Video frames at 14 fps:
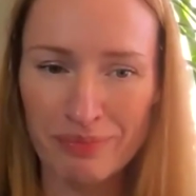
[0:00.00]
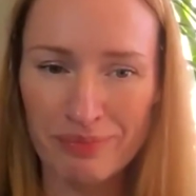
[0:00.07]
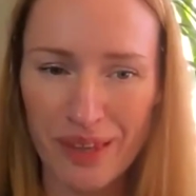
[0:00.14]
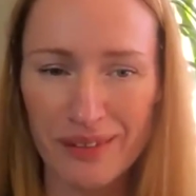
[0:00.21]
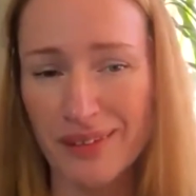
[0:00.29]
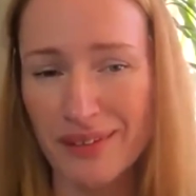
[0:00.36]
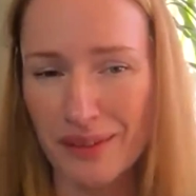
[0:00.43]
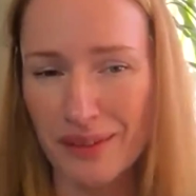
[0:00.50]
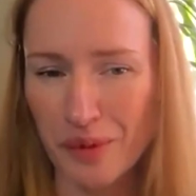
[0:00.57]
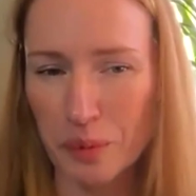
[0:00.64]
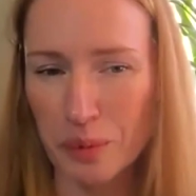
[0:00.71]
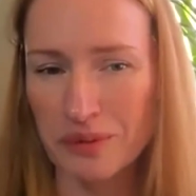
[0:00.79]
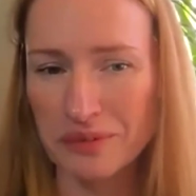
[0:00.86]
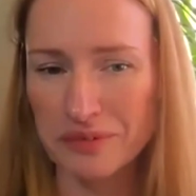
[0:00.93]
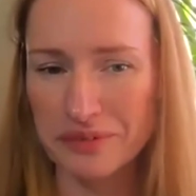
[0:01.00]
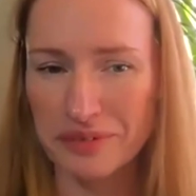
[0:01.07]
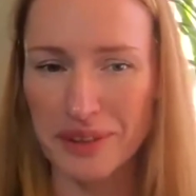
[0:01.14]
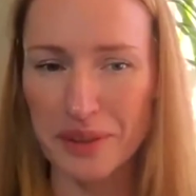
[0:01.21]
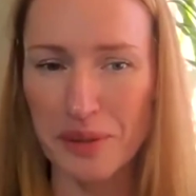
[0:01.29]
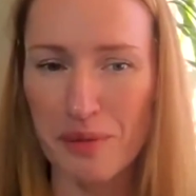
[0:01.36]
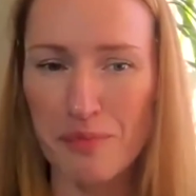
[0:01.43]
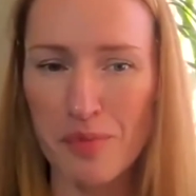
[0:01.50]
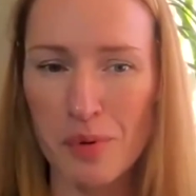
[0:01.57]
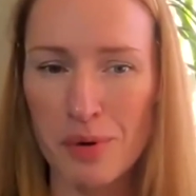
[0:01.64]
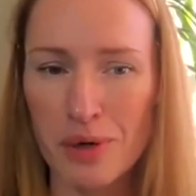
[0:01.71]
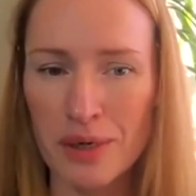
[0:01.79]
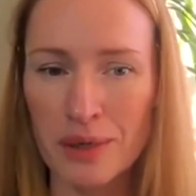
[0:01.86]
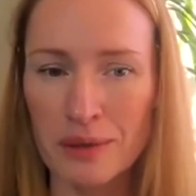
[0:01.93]
I think you will feel
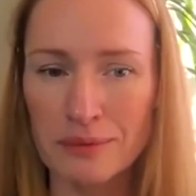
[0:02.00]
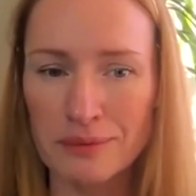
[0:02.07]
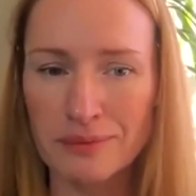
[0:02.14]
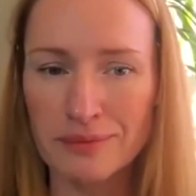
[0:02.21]
more